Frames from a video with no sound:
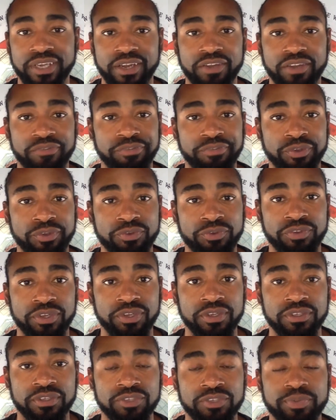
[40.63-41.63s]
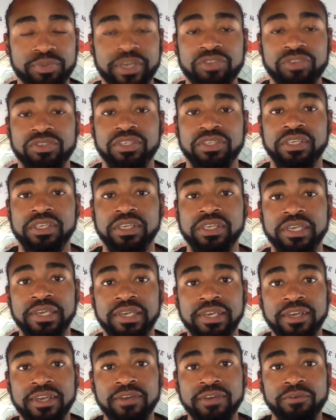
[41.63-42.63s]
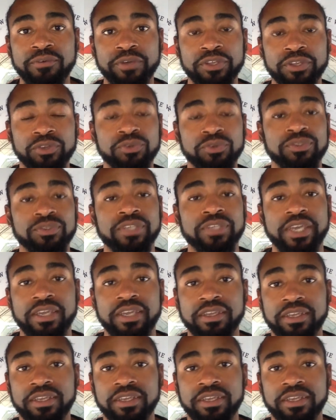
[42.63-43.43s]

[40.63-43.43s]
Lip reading: confusing, especially when you take